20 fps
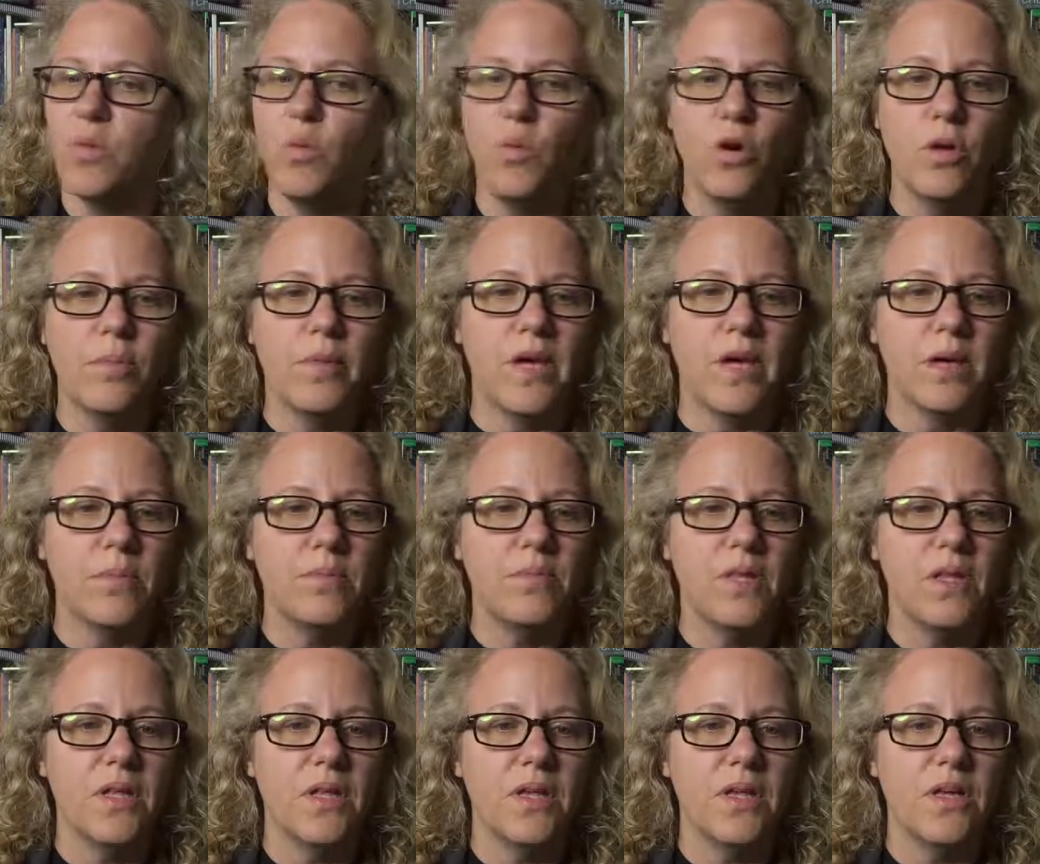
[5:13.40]
warming.
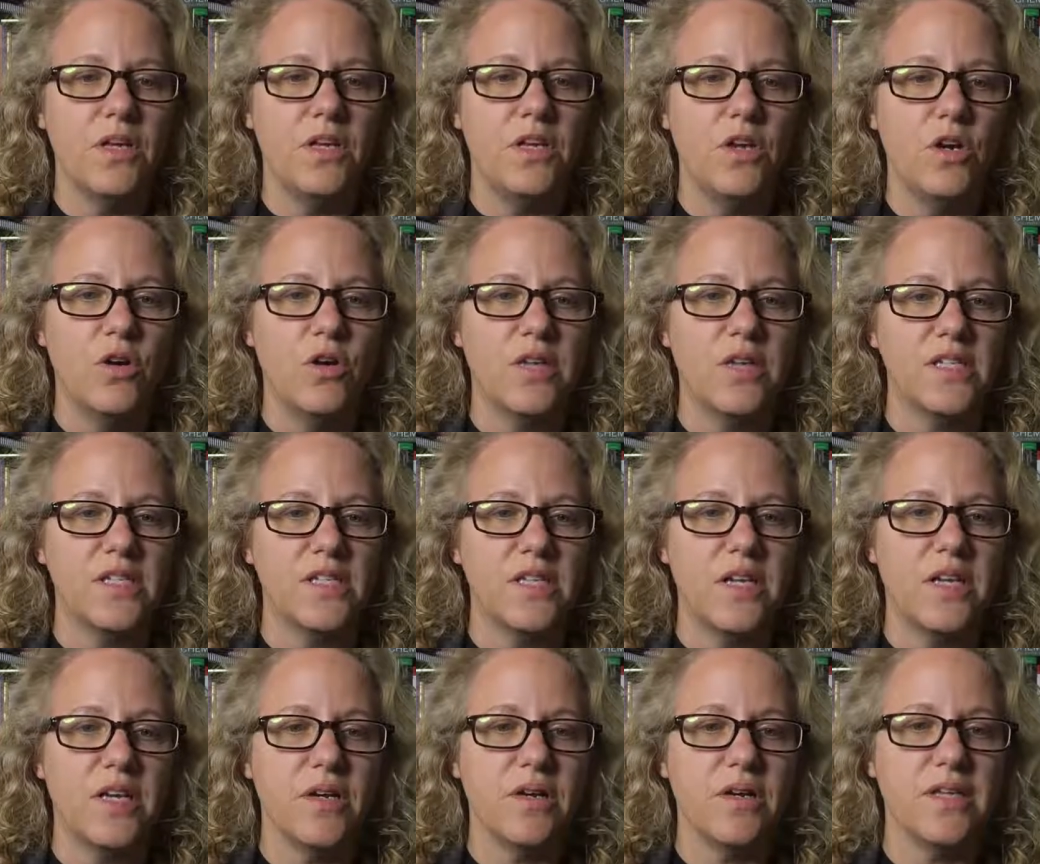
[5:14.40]
Notice
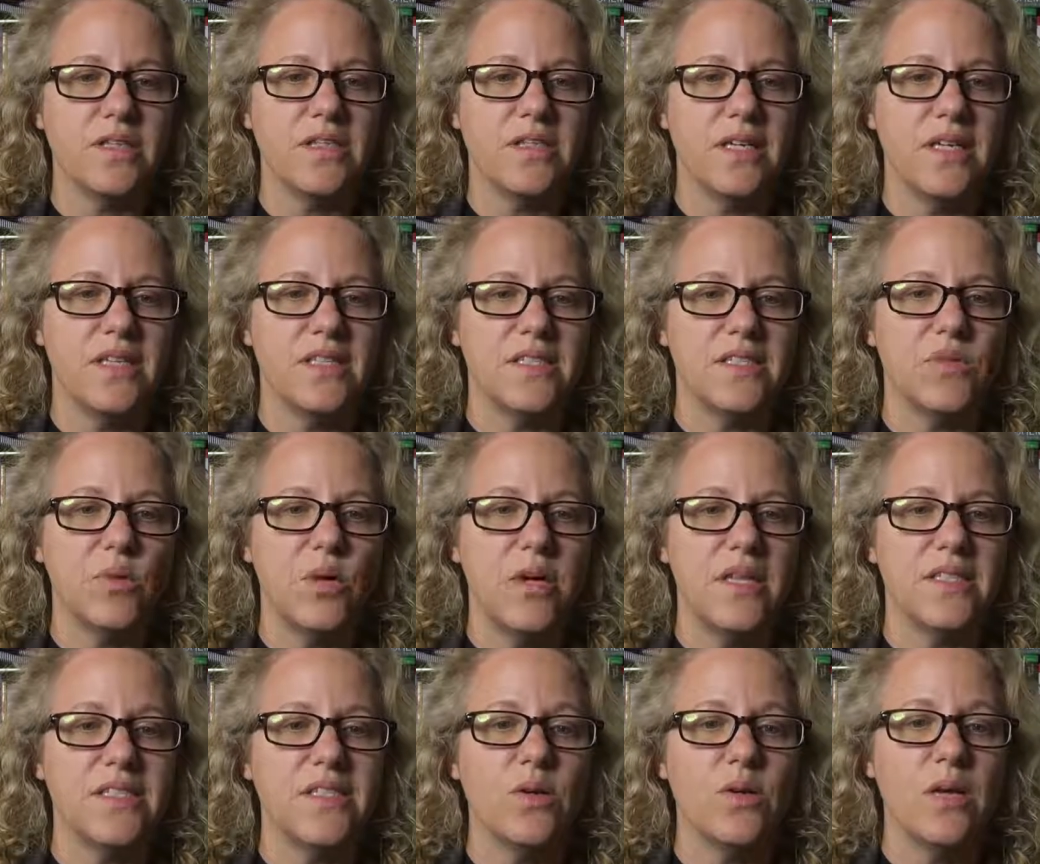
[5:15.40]
here it's
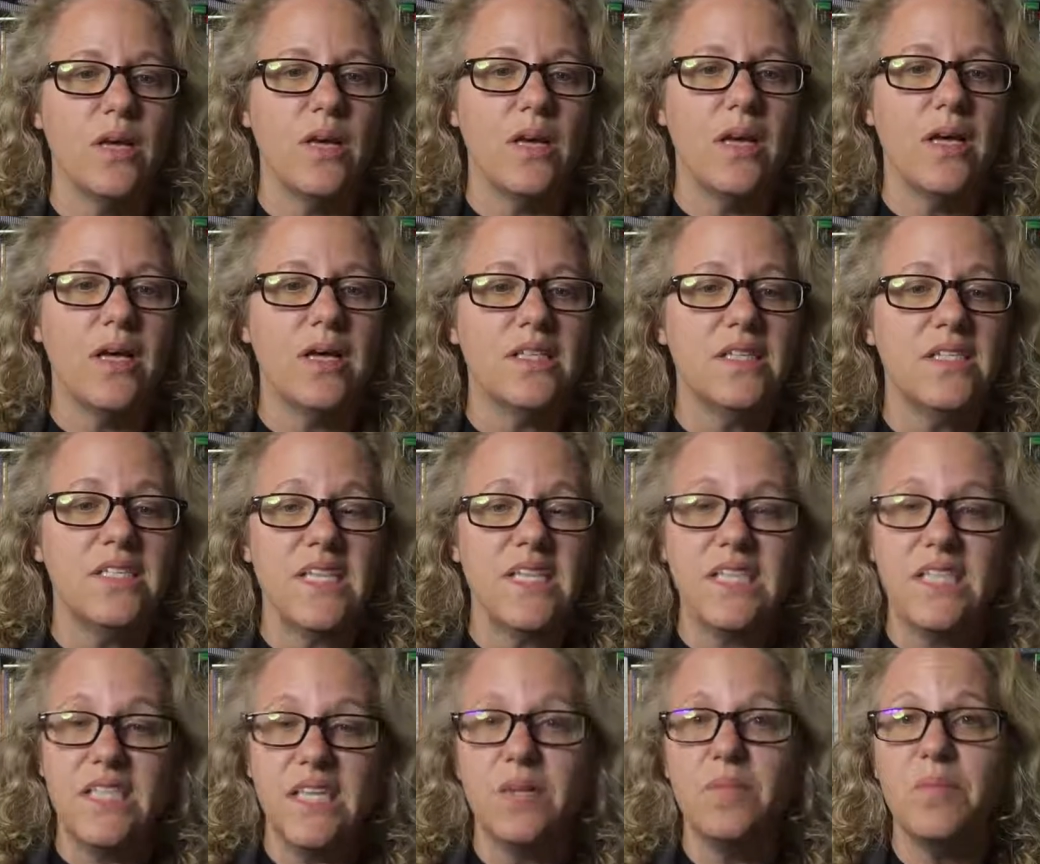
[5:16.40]

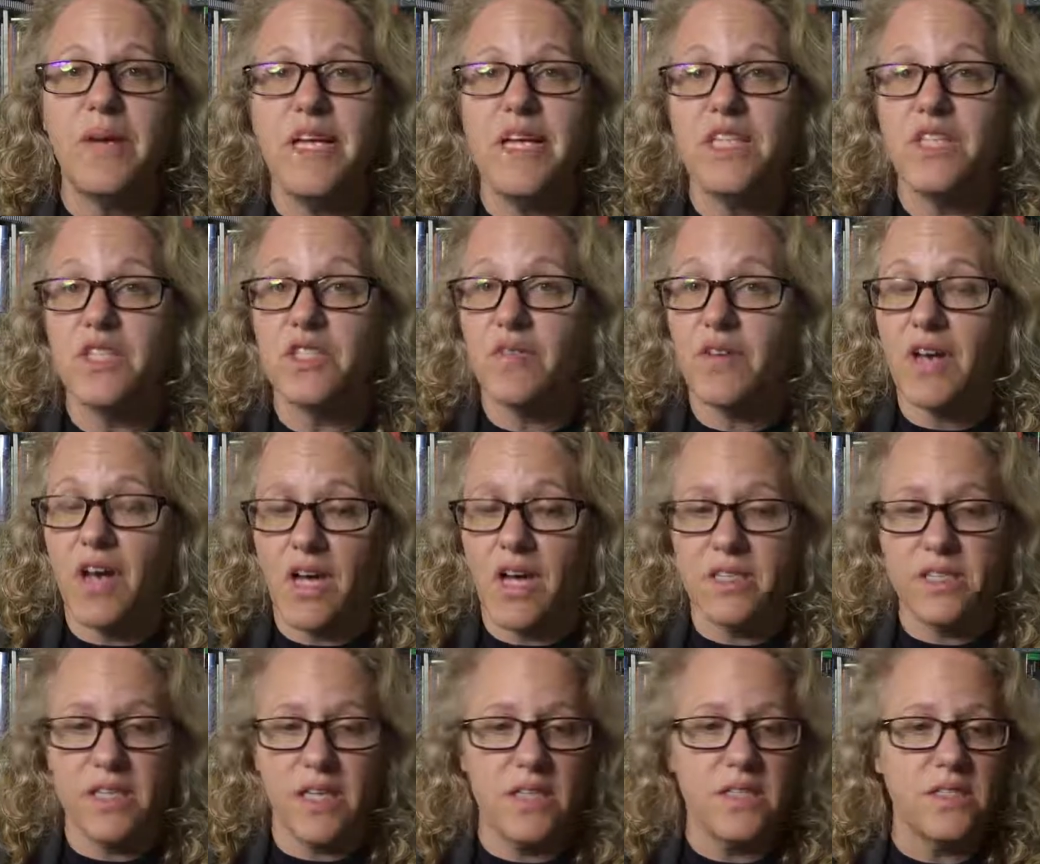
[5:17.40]
16 pages of
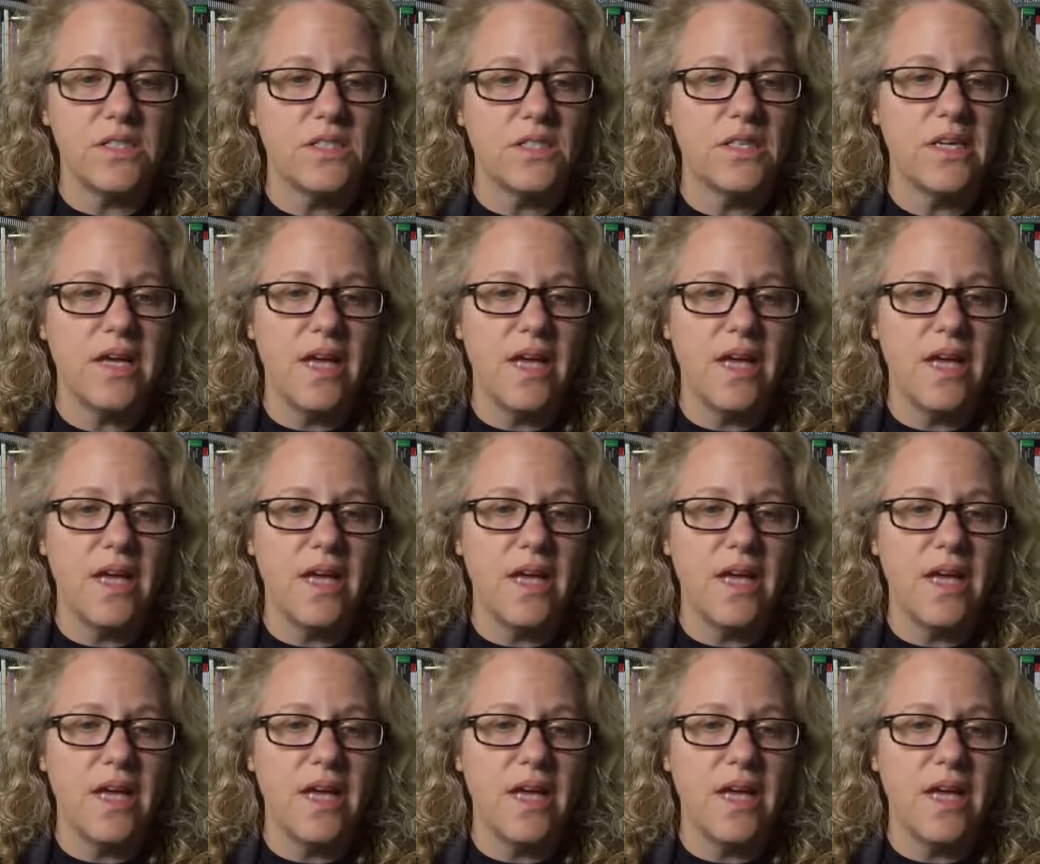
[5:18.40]
content.